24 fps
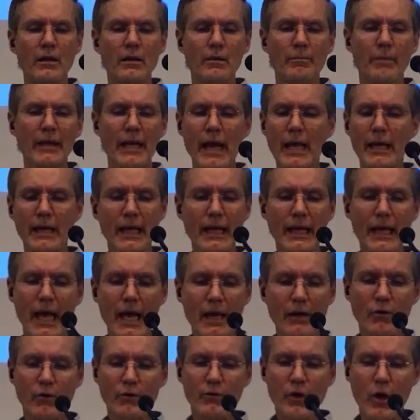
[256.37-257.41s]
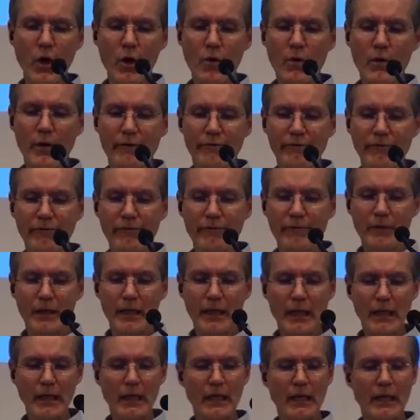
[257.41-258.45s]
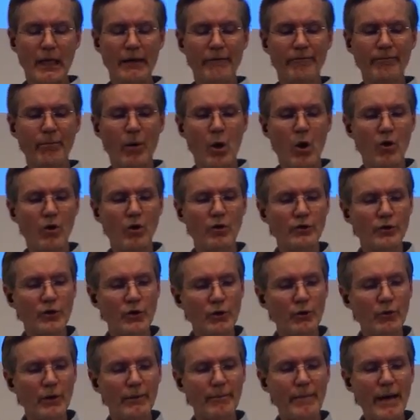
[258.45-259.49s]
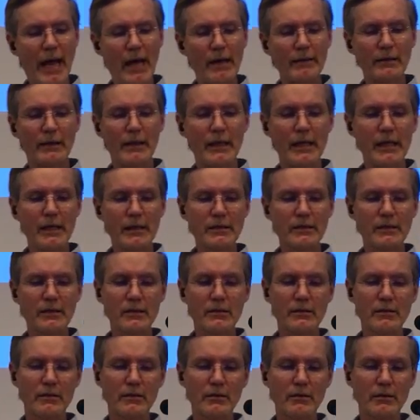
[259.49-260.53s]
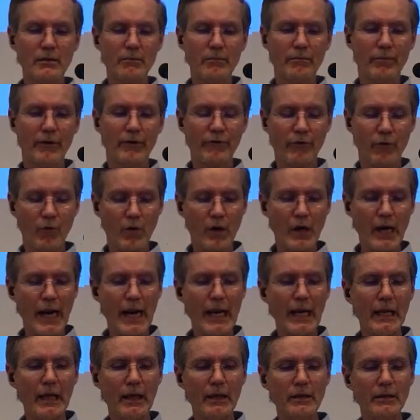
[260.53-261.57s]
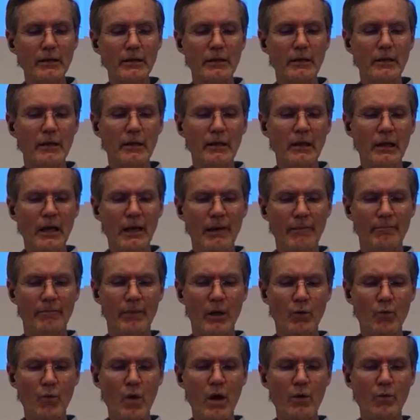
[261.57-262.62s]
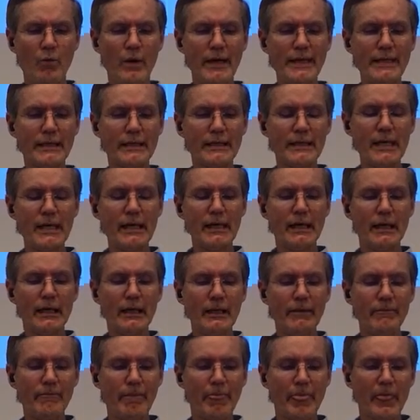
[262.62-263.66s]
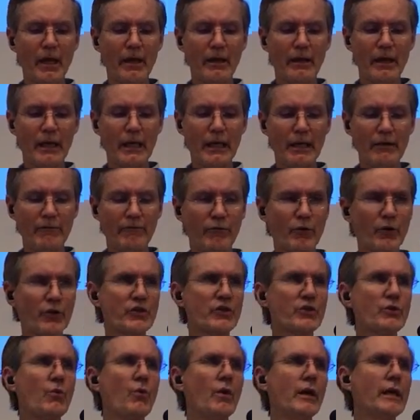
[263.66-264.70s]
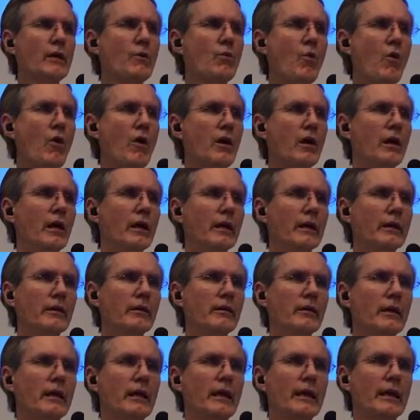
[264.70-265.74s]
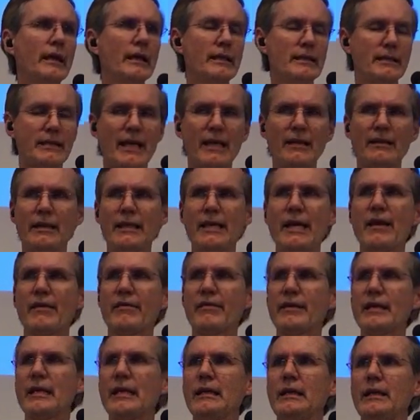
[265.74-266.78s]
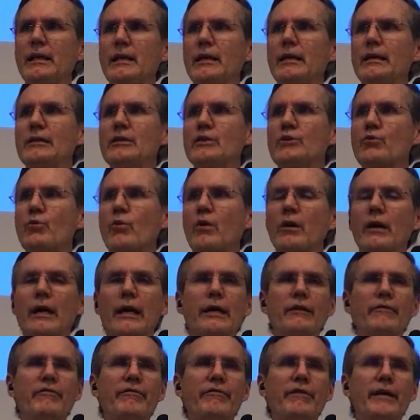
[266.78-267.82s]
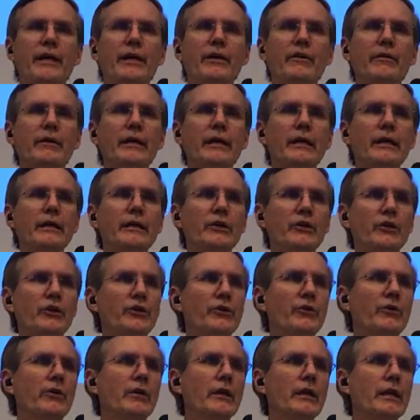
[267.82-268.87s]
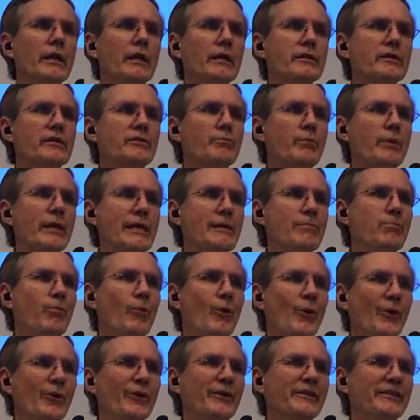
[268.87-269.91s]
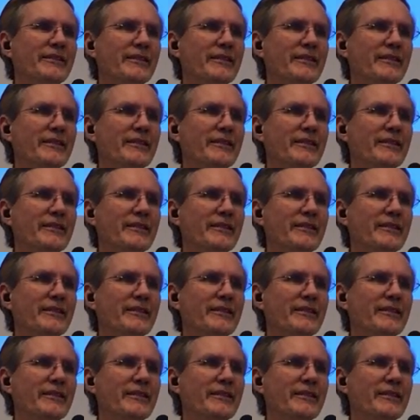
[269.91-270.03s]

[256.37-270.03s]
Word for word: But I, and I don't know if, if Paul knew about this beforehand, but what we see in verse 21 is that the Athenians were a very curious people.